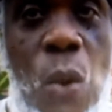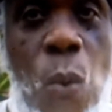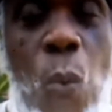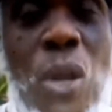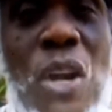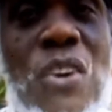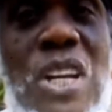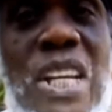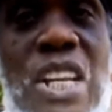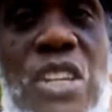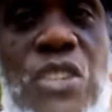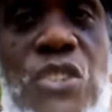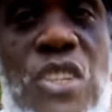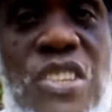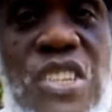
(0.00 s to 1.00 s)
Where in
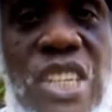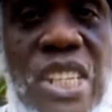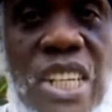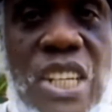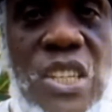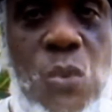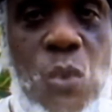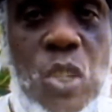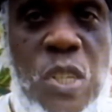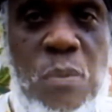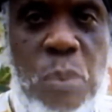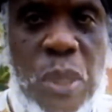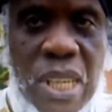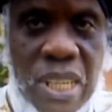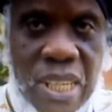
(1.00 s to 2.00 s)
history snakes were
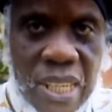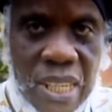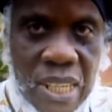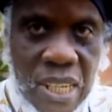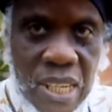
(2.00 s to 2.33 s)
speaking?